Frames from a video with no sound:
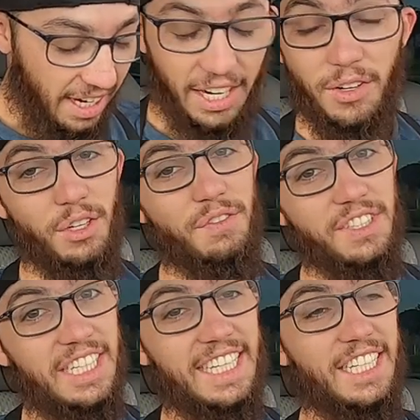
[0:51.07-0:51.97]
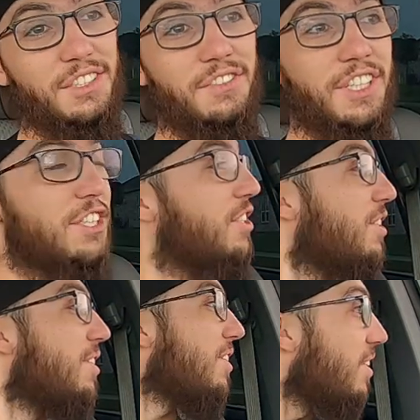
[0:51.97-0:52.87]
I don't know if it's going to catch
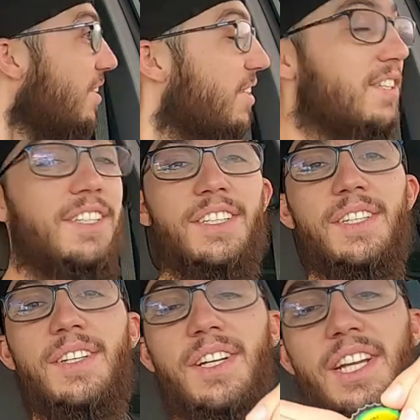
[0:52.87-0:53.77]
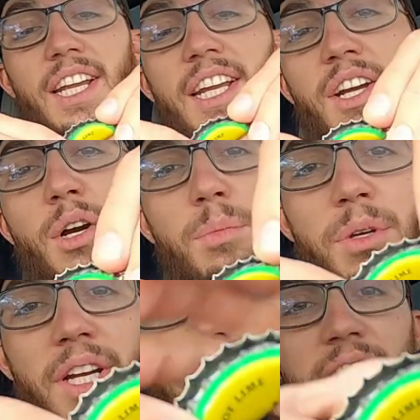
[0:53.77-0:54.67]
fish. And I hope
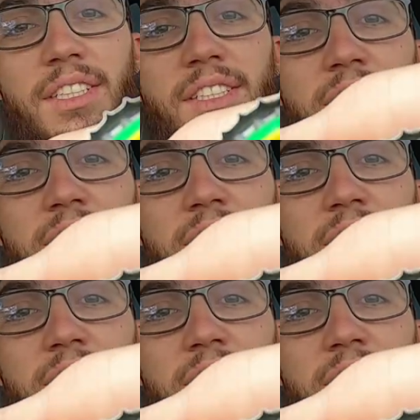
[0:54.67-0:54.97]
you guys can